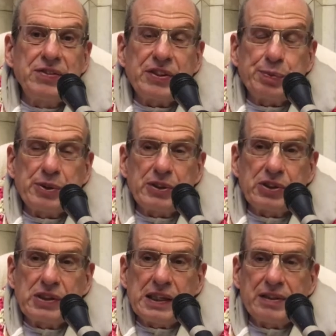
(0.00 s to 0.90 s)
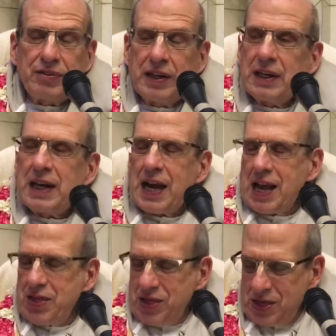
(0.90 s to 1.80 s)
of spiritual life,
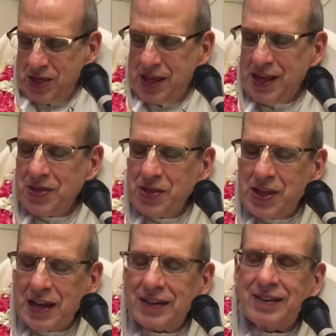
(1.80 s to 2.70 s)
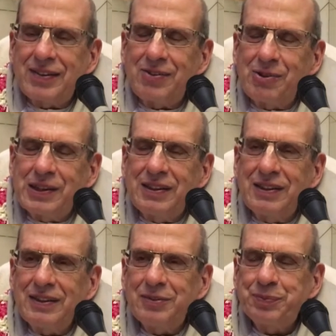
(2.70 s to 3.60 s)
and that is the
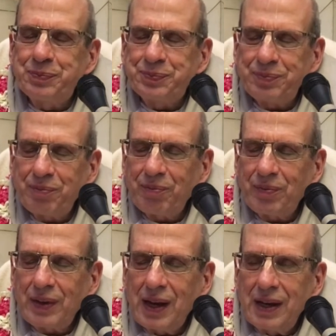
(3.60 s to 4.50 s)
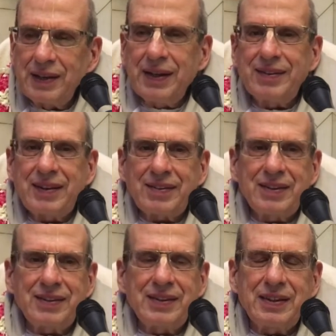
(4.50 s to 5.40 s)
real
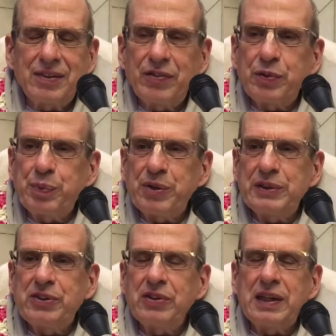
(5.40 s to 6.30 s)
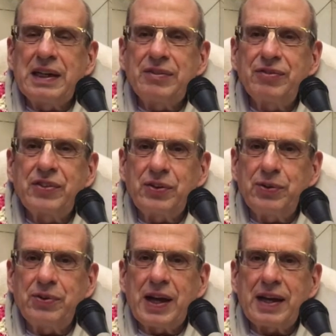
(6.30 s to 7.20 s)
necessity of spiritual life, to
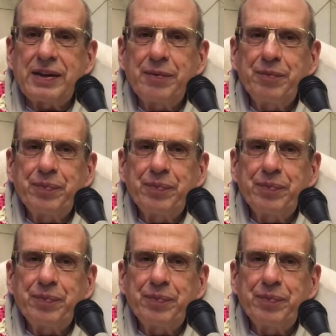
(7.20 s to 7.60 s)
do that.